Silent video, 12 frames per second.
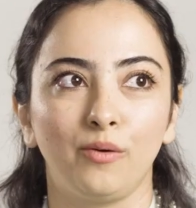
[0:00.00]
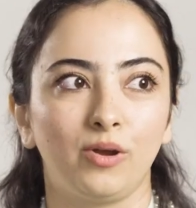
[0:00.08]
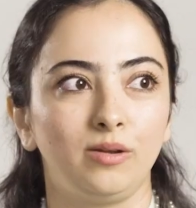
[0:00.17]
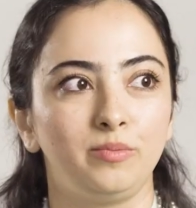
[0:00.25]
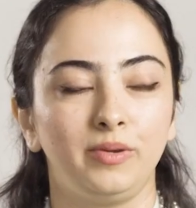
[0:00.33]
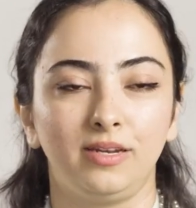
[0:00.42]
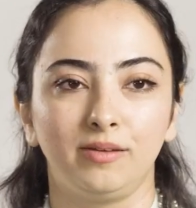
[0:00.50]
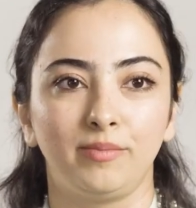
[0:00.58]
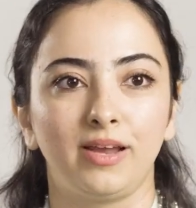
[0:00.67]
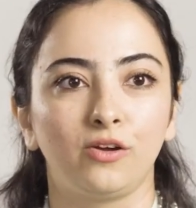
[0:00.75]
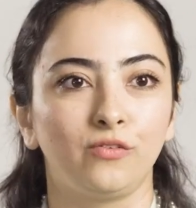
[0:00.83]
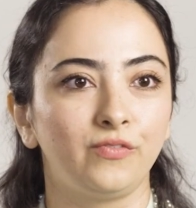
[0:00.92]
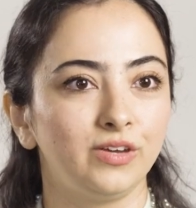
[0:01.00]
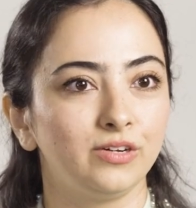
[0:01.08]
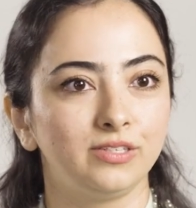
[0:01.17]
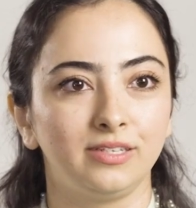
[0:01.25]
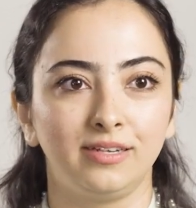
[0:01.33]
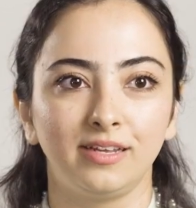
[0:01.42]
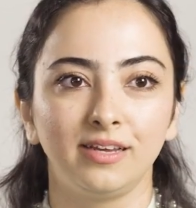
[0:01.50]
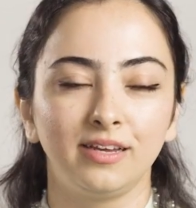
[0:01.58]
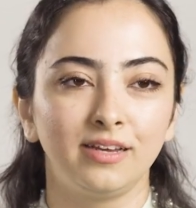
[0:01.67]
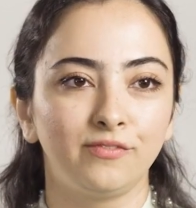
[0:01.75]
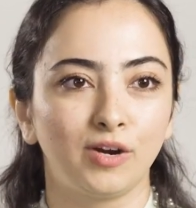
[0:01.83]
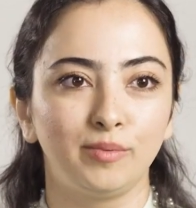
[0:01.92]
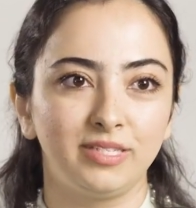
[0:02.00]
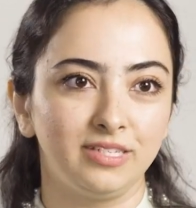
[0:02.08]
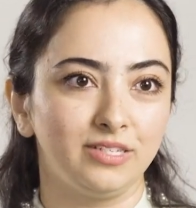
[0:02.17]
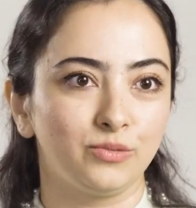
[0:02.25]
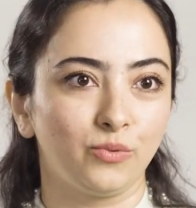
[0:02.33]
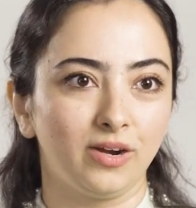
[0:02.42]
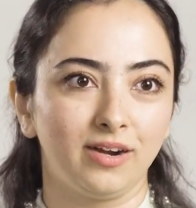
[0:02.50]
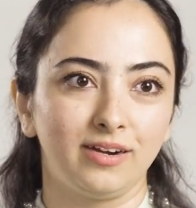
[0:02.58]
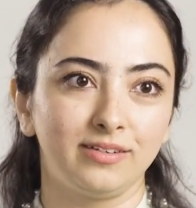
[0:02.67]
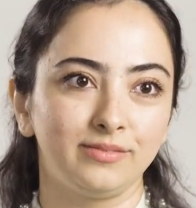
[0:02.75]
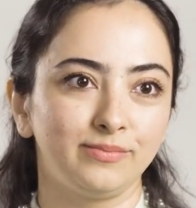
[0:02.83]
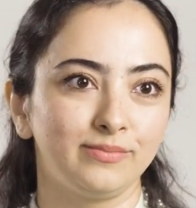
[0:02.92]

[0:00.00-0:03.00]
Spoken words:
I wanted to be in the medical field, and pharmacy is where